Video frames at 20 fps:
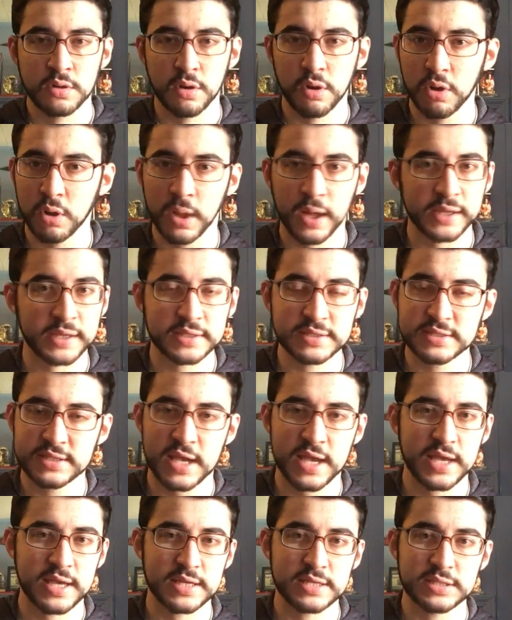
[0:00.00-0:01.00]
All I can
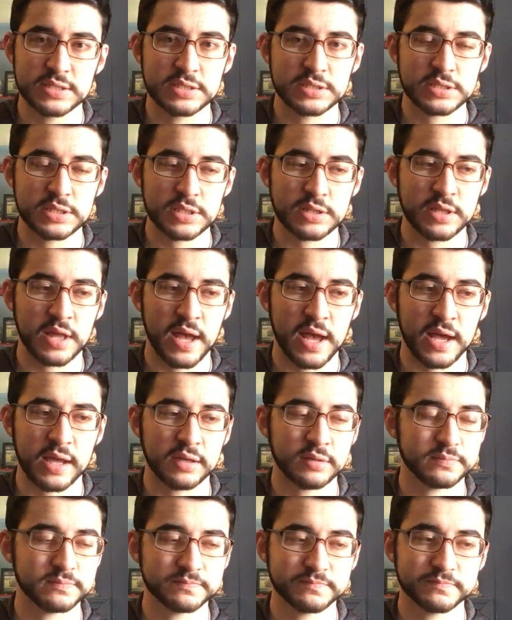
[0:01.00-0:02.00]
say is
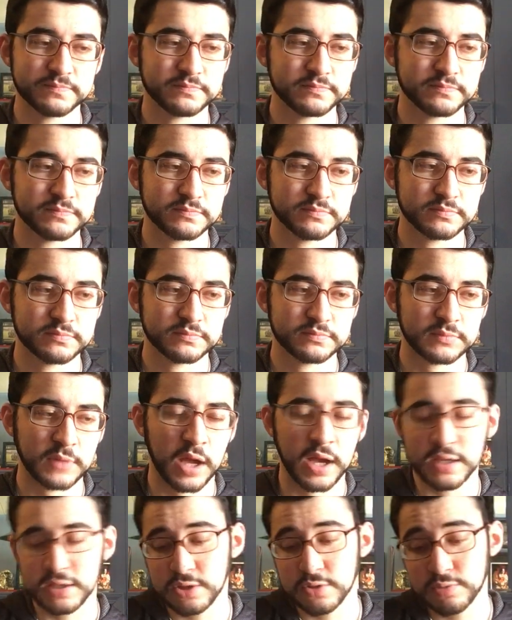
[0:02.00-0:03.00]
that
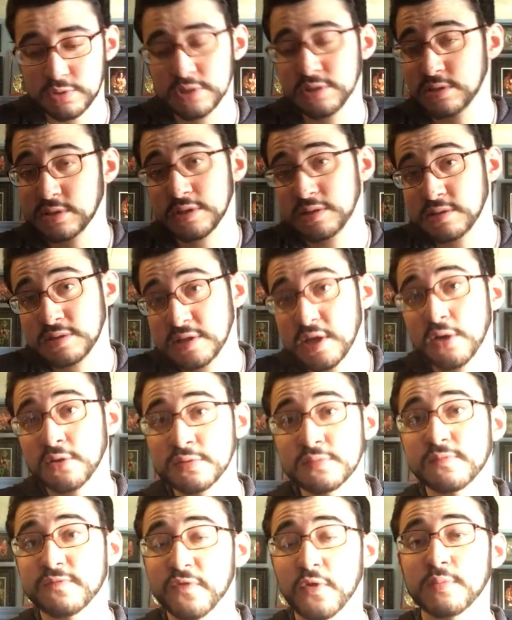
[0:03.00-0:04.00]
I do
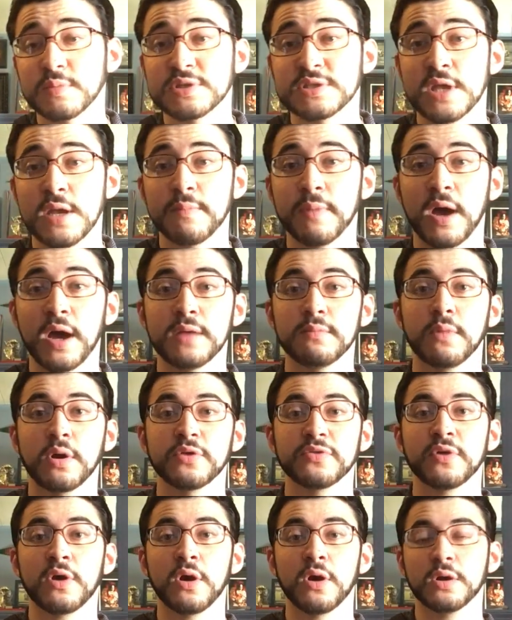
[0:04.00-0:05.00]
still firmly stand behind
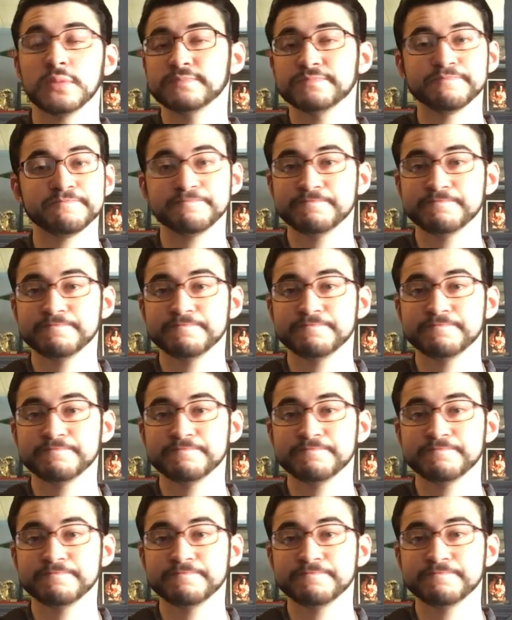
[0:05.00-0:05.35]
Martha Hart.